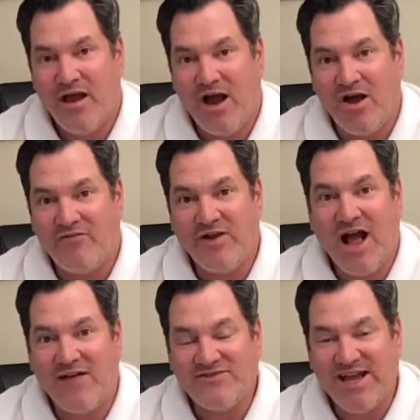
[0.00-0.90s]
of
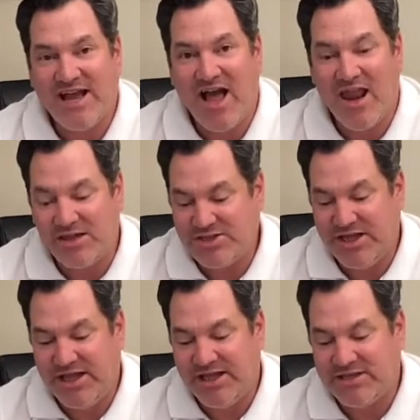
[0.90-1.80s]
golf
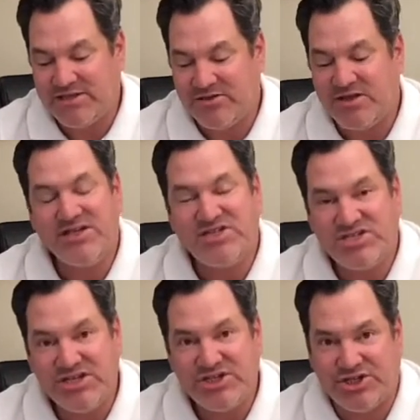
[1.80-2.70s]
psychology is the
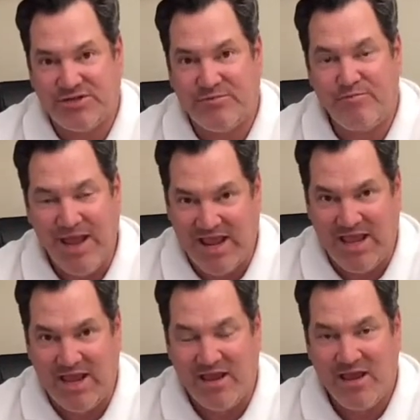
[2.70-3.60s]
decision
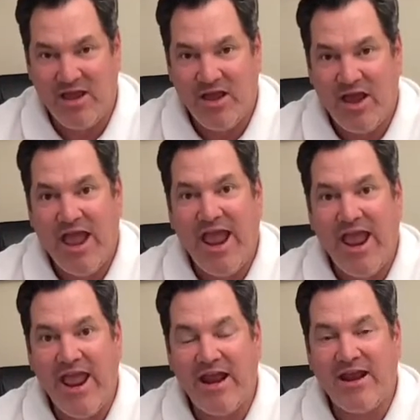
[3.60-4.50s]
making.
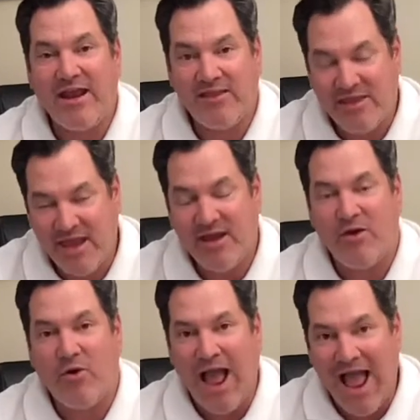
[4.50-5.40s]
And
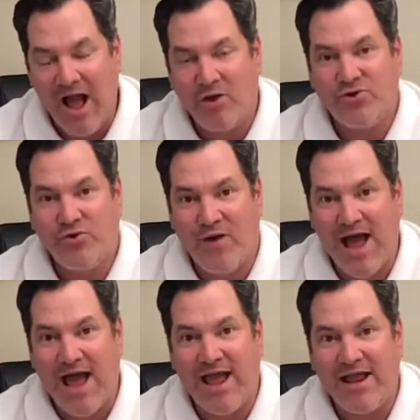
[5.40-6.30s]
then how do
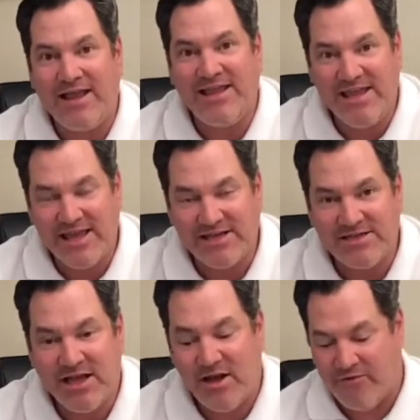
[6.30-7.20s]
I
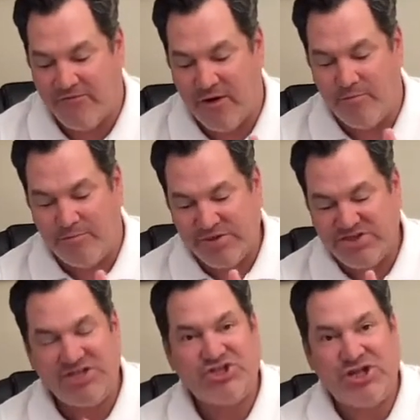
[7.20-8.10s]
get from
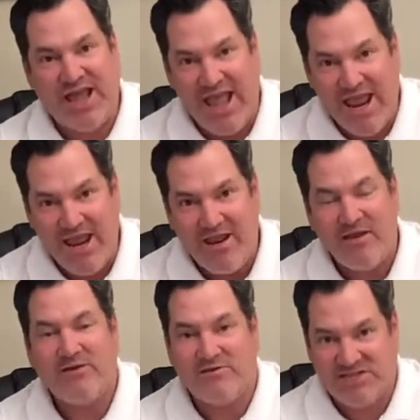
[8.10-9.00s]
position A,
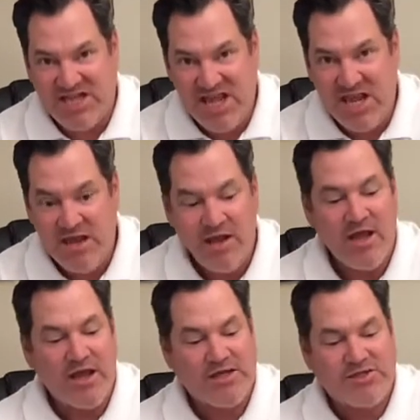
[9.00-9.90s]
T
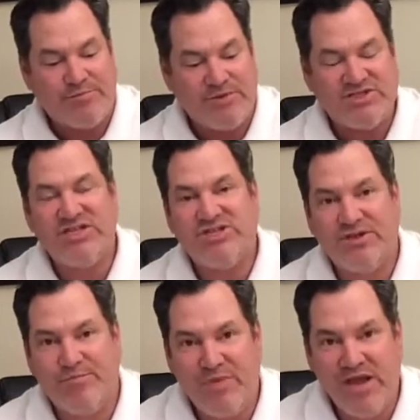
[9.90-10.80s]
to
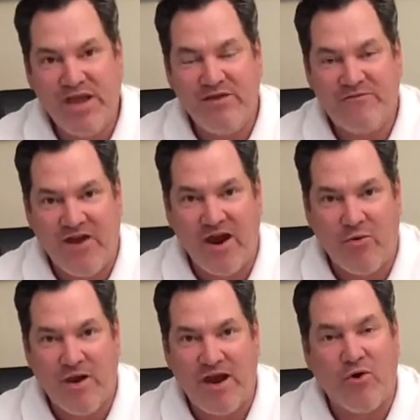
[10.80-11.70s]
position B,
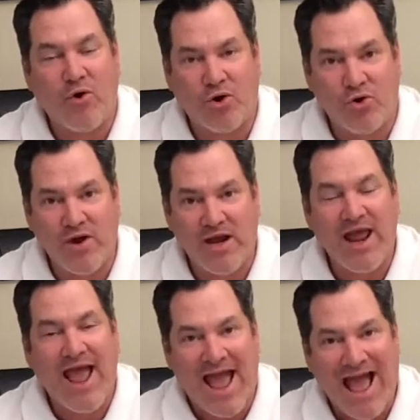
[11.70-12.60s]
fairway or green?
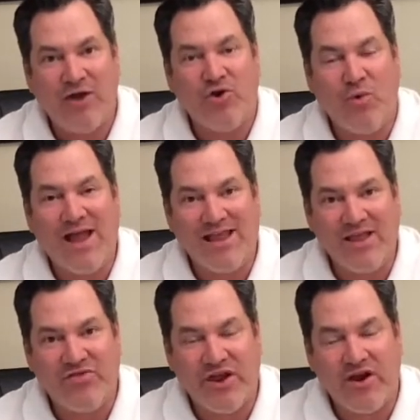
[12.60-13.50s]
How do I
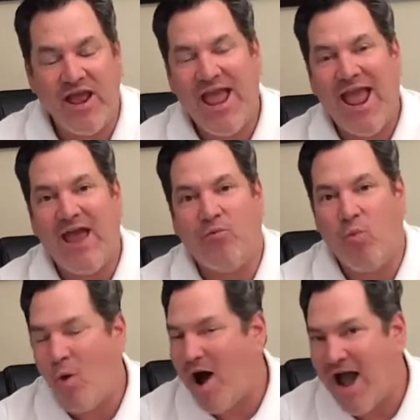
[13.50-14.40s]
get there? And
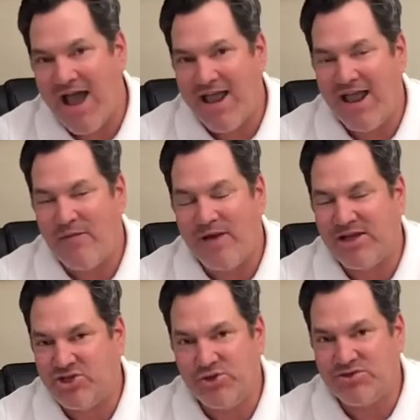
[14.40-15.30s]
why am I
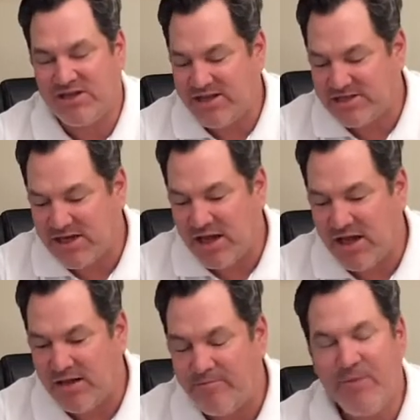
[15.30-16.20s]
choosing this
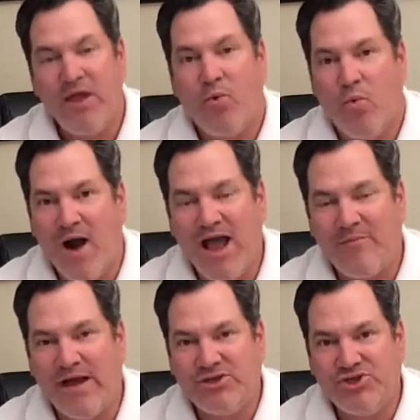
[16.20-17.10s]
club? Why am
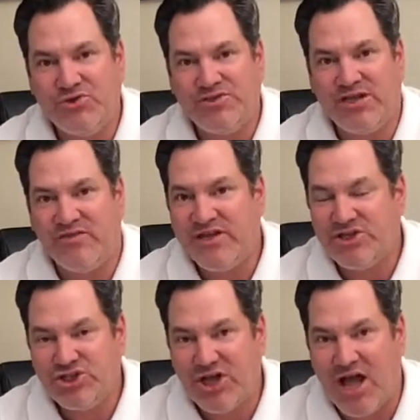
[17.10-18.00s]
I choosing this
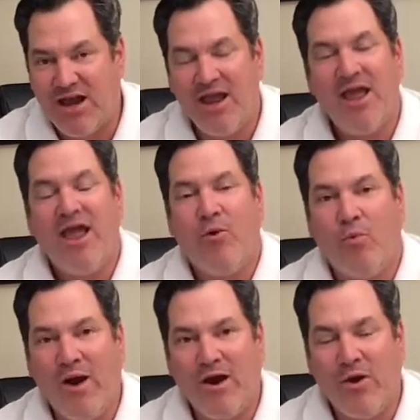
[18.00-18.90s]
shot?
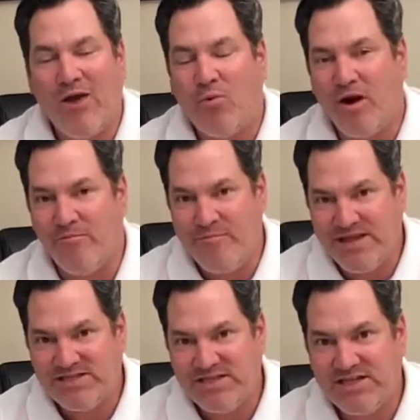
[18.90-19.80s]
Where do I want to
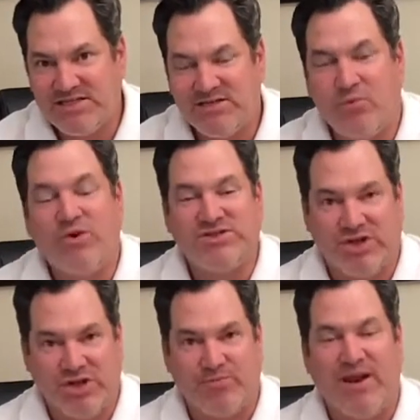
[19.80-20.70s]
miss this? What's a
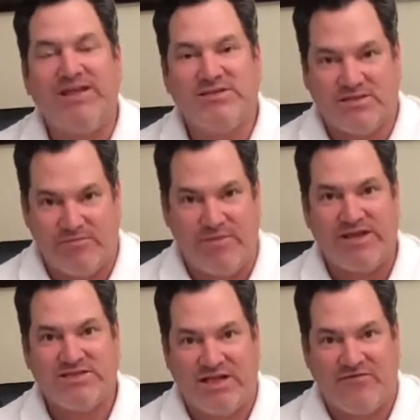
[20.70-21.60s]
good place to
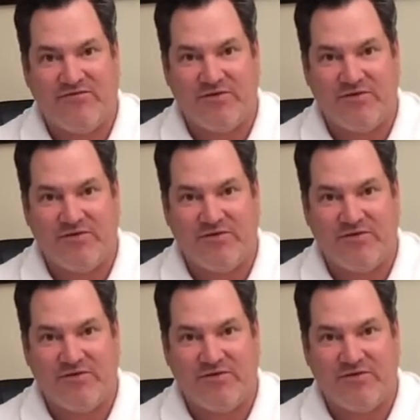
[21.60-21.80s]
miss if